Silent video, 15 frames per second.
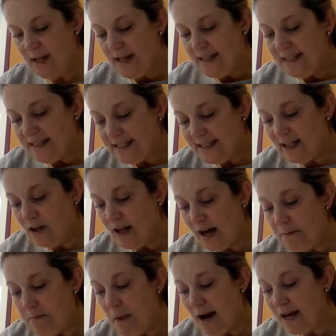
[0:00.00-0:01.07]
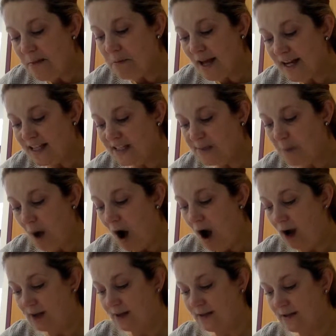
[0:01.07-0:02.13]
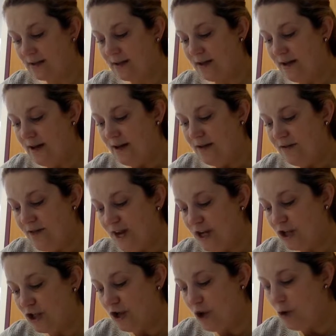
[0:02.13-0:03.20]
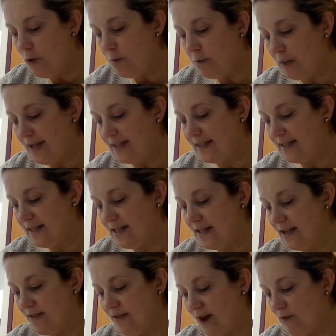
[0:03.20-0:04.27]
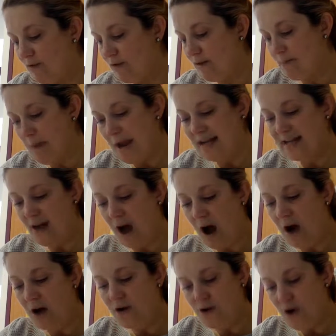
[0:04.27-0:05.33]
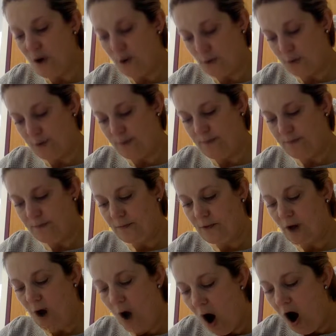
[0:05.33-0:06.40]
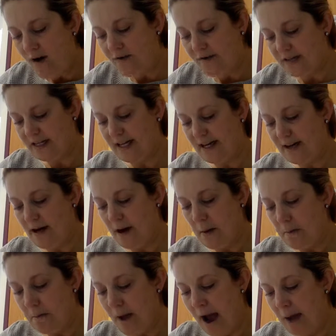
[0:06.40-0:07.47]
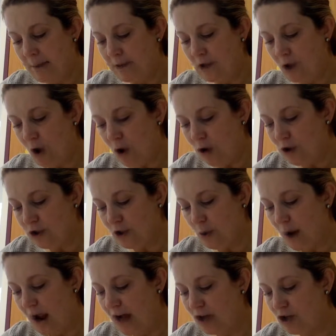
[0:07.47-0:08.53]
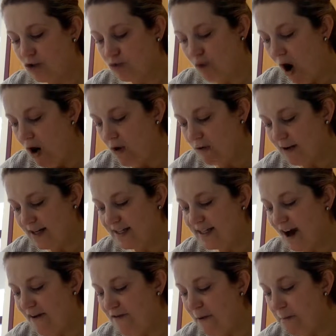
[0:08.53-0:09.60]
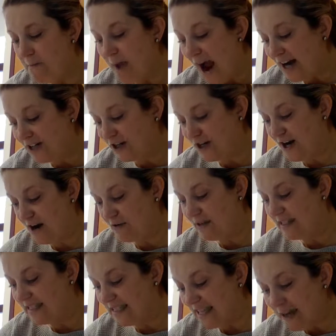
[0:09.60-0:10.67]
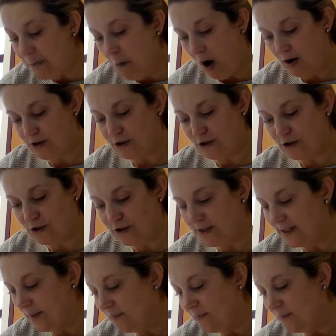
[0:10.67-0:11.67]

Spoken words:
still had many blank spots. They showed places that remained unknown. Often, maps also had drawings of imaginary sea monsters